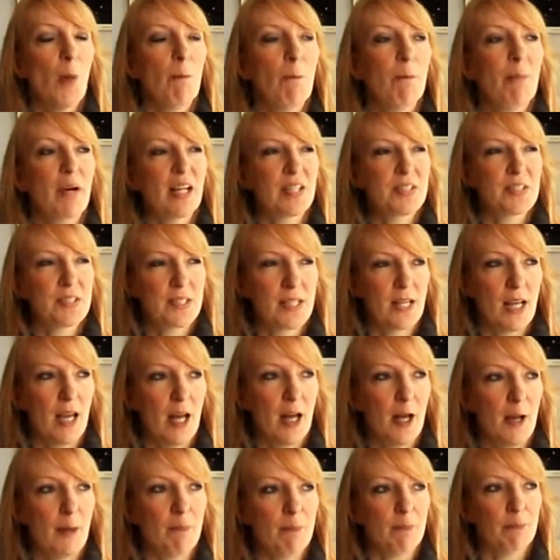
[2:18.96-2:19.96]
But
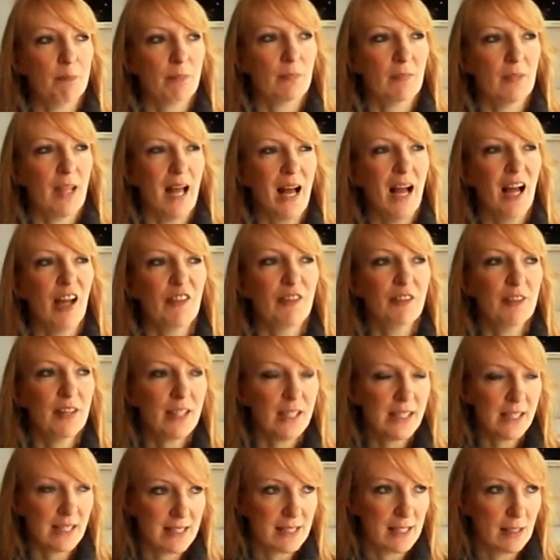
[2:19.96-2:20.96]
I
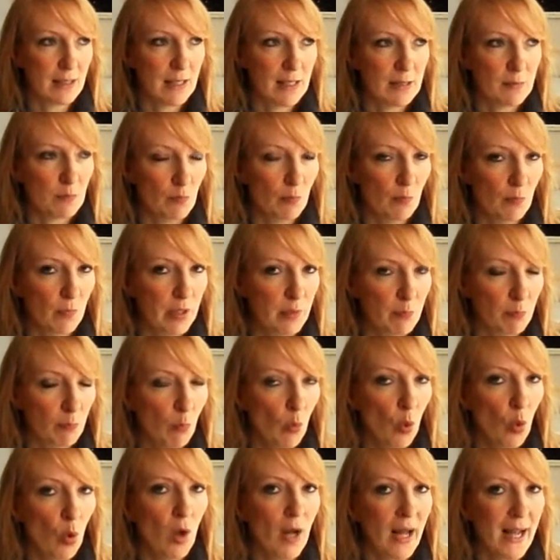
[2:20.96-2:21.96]
think it
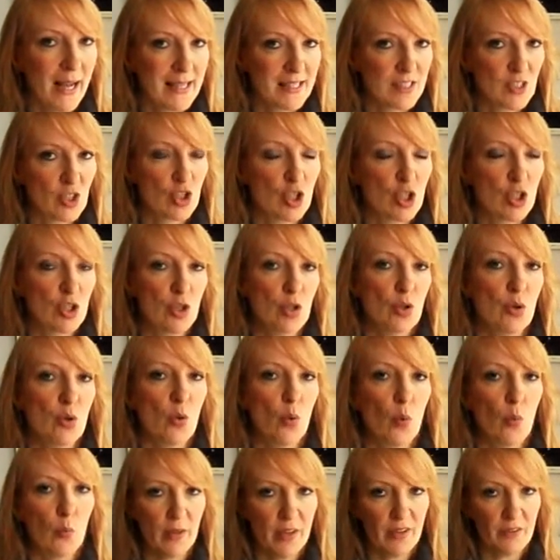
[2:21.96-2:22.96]
more has to
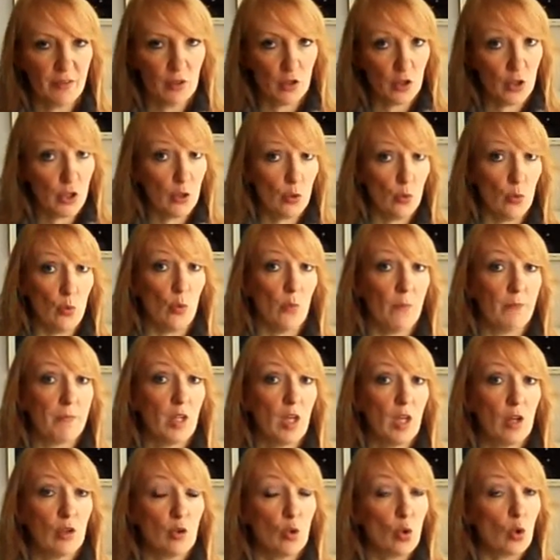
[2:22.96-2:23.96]
do with you,
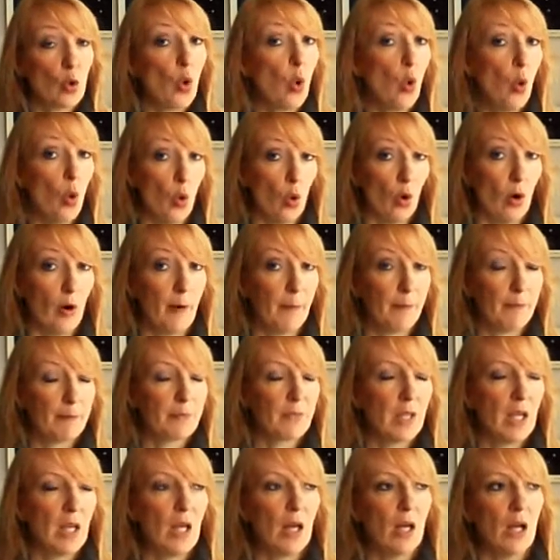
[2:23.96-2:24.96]
your core.
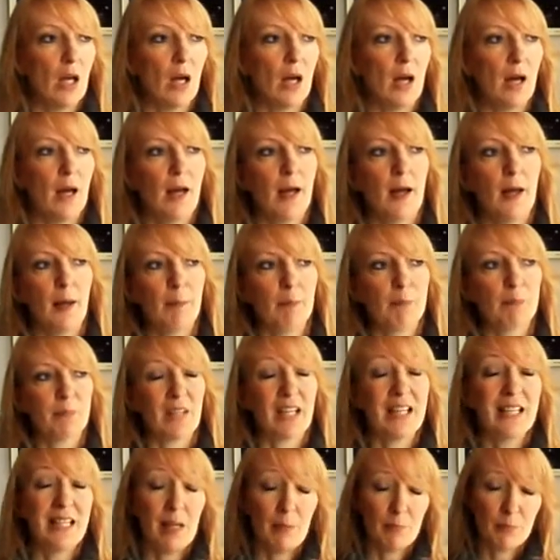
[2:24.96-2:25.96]

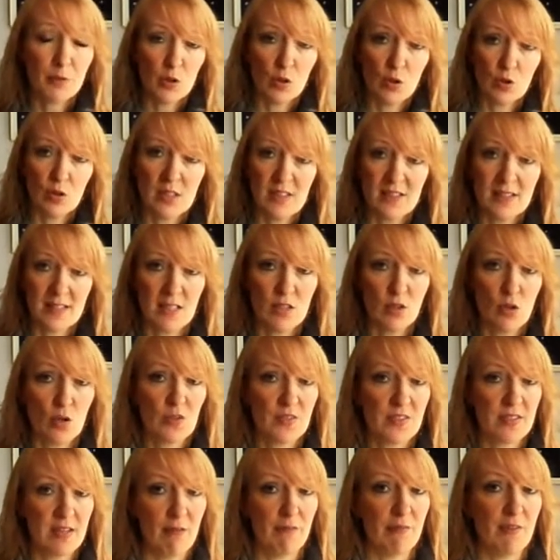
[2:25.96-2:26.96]
Neptune is in your
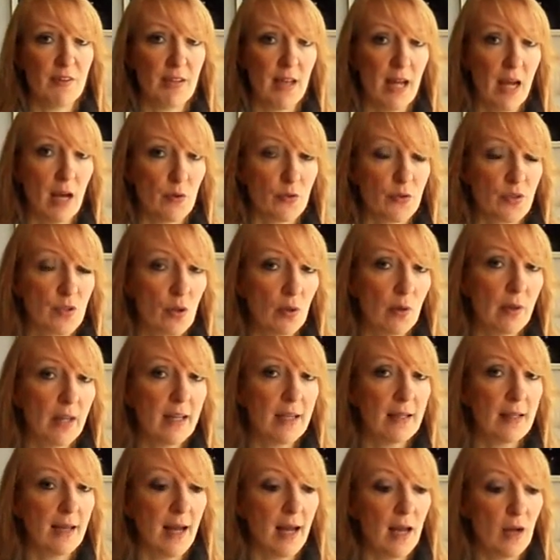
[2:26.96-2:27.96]
seventh house, so
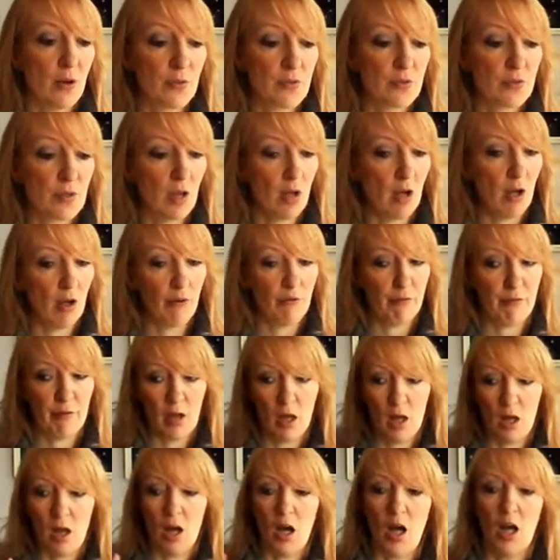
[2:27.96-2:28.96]
in the house of
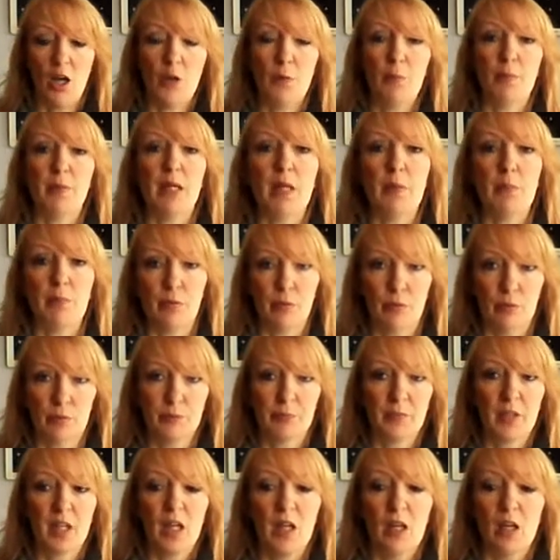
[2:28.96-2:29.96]
other people,
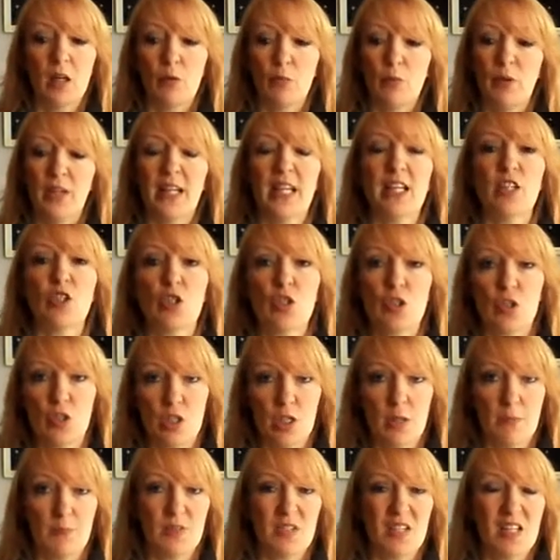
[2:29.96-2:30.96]

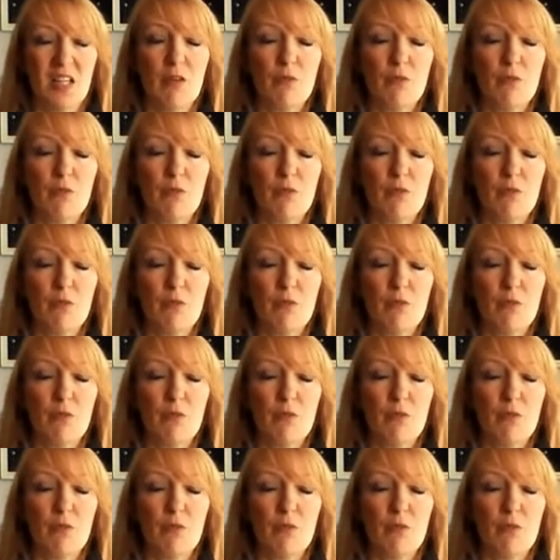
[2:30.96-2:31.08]
relationships.